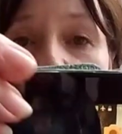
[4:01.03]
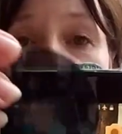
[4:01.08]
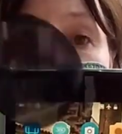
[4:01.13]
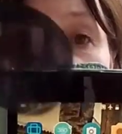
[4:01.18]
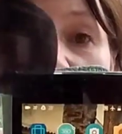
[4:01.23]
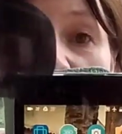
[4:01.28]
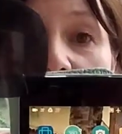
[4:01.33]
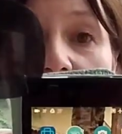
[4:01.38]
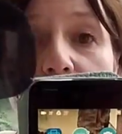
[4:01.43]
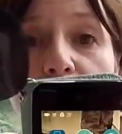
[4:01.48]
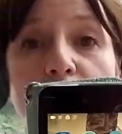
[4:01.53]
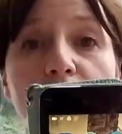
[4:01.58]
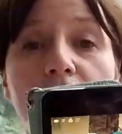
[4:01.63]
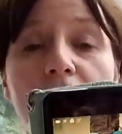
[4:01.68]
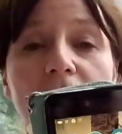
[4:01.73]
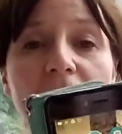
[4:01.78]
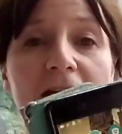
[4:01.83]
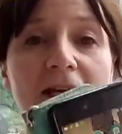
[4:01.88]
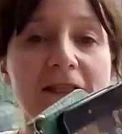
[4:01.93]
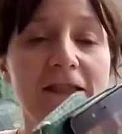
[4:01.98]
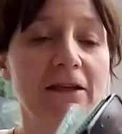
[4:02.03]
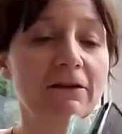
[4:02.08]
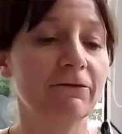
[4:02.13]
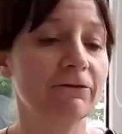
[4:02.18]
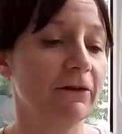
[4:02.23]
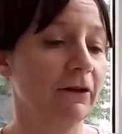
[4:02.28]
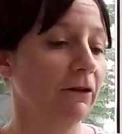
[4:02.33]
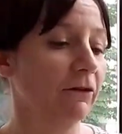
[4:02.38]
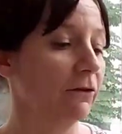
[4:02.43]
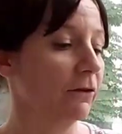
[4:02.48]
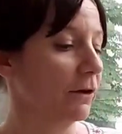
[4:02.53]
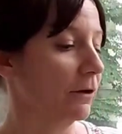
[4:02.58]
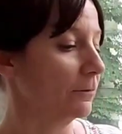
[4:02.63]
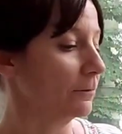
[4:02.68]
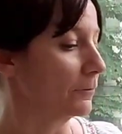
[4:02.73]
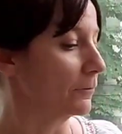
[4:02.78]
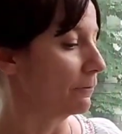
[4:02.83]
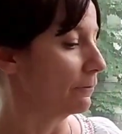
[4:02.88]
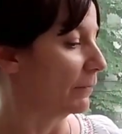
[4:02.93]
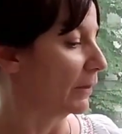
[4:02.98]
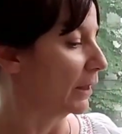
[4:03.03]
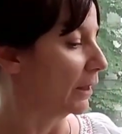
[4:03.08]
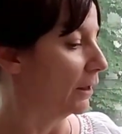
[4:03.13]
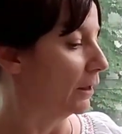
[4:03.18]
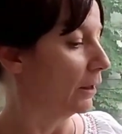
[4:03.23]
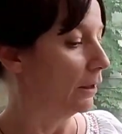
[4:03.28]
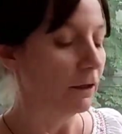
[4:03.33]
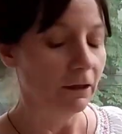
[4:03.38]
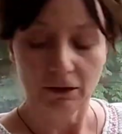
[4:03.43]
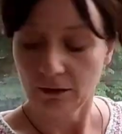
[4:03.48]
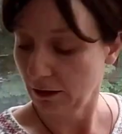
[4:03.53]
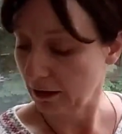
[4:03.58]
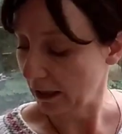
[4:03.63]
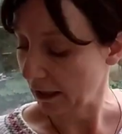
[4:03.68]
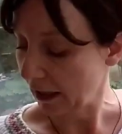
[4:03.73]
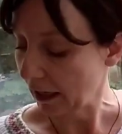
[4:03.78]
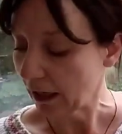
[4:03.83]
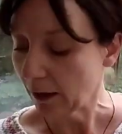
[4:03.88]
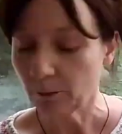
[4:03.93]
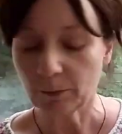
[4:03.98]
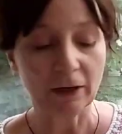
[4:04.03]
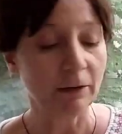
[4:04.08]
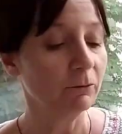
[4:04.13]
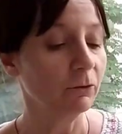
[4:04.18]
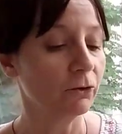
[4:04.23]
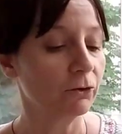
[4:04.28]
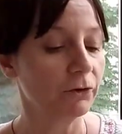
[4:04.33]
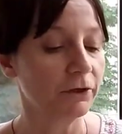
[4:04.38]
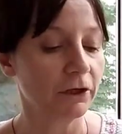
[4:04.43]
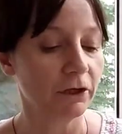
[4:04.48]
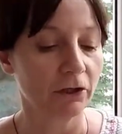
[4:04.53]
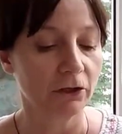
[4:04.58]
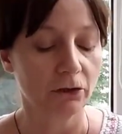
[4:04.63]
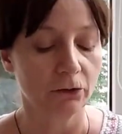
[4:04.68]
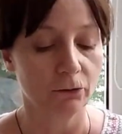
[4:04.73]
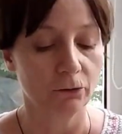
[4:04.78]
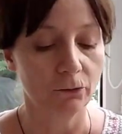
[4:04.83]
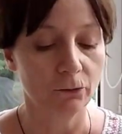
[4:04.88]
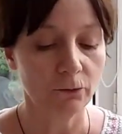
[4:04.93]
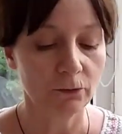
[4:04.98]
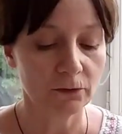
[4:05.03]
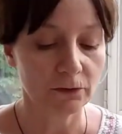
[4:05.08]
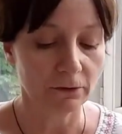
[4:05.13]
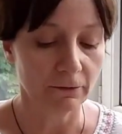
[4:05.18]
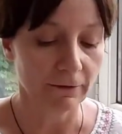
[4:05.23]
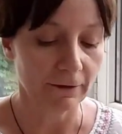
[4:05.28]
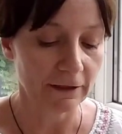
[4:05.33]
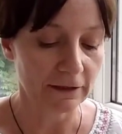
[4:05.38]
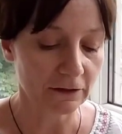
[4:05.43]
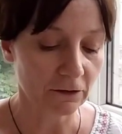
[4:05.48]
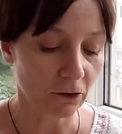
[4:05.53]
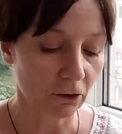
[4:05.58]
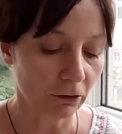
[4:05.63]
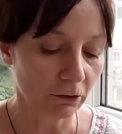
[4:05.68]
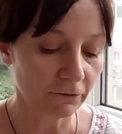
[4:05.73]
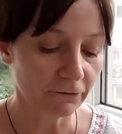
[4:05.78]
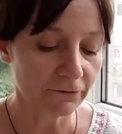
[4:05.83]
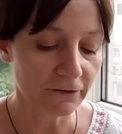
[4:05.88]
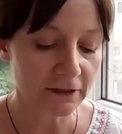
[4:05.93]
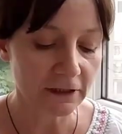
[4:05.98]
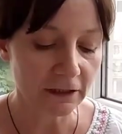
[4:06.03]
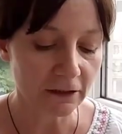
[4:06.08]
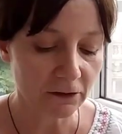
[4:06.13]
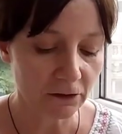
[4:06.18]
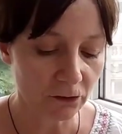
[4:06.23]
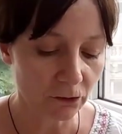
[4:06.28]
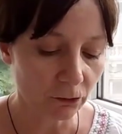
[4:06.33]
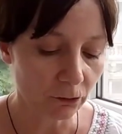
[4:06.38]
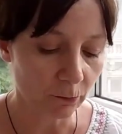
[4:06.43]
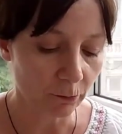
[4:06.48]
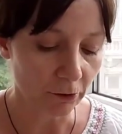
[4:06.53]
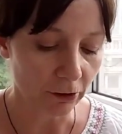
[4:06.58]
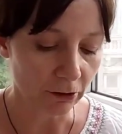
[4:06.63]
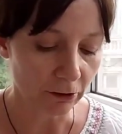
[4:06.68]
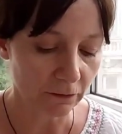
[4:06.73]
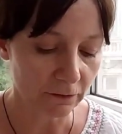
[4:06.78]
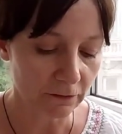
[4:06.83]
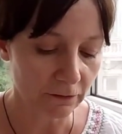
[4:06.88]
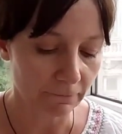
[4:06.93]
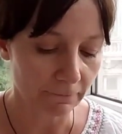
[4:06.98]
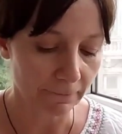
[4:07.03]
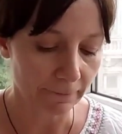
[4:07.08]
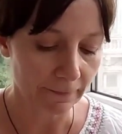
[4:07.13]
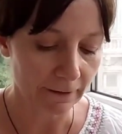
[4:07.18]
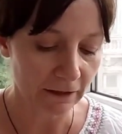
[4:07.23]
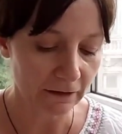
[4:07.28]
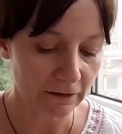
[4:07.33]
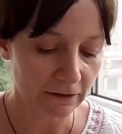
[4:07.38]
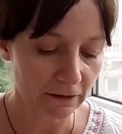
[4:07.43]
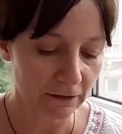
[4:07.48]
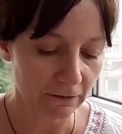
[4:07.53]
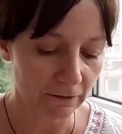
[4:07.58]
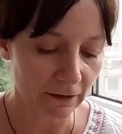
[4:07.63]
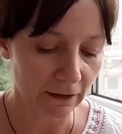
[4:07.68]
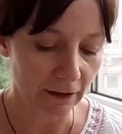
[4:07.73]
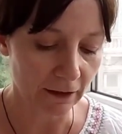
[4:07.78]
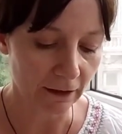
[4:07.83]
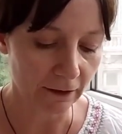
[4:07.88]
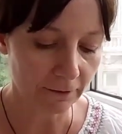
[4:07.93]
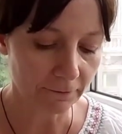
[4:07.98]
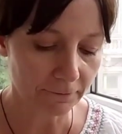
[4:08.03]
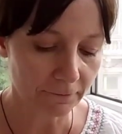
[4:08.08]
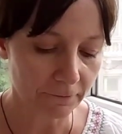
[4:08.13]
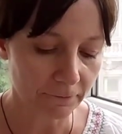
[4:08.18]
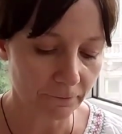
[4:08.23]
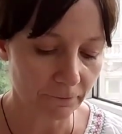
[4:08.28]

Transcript: So that's a polarizing filter. The app I'm going to use is called Physics Toolbox. That's it there.